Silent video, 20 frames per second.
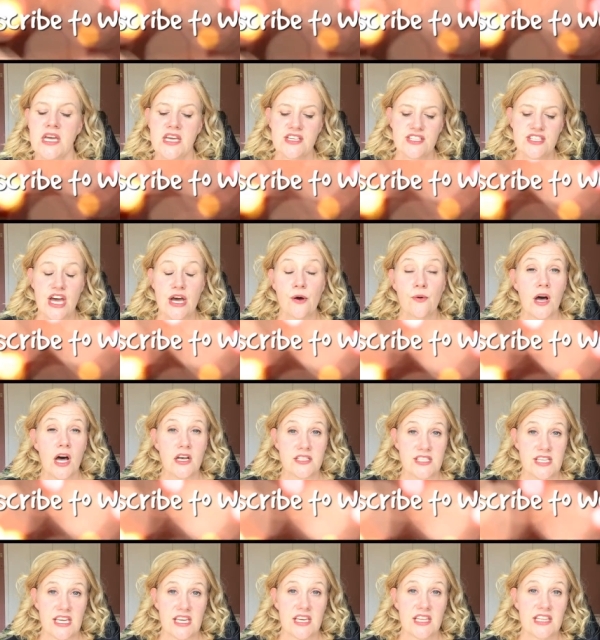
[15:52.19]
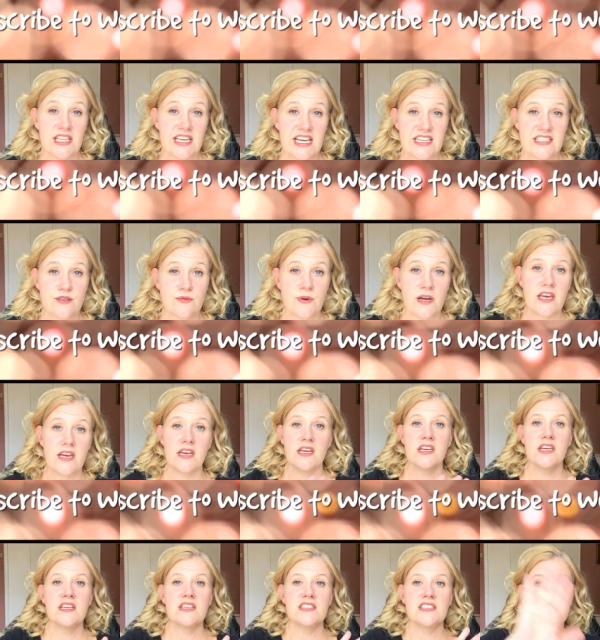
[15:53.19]
So I'll see you in the next one.
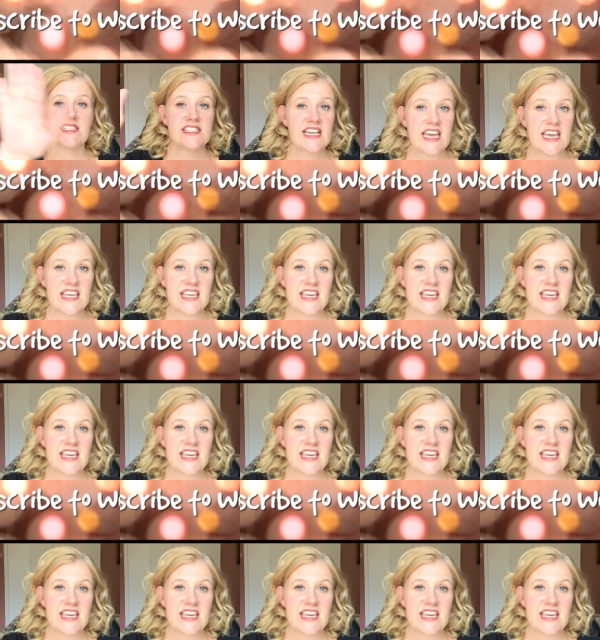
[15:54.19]
See